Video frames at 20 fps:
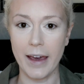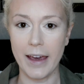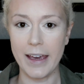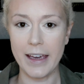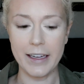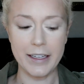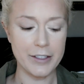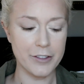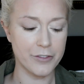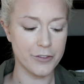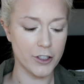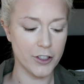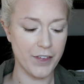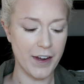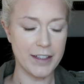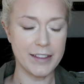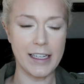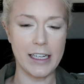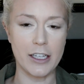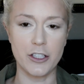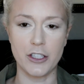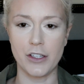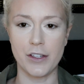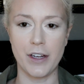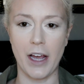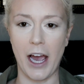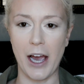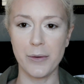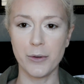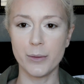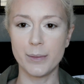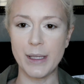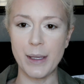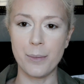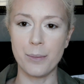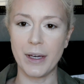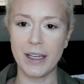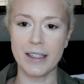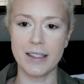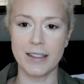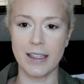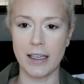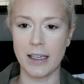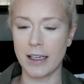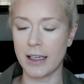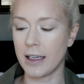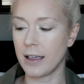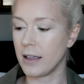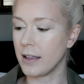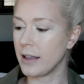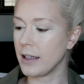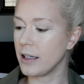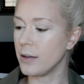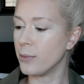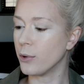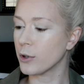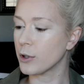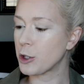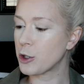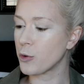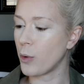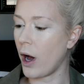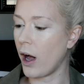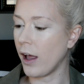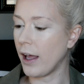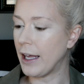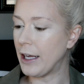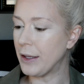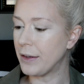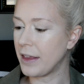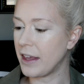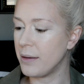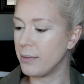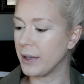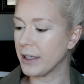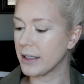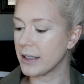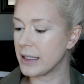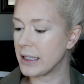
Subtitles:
And for foundation, I will be mixing the Bourjois Healthy Mix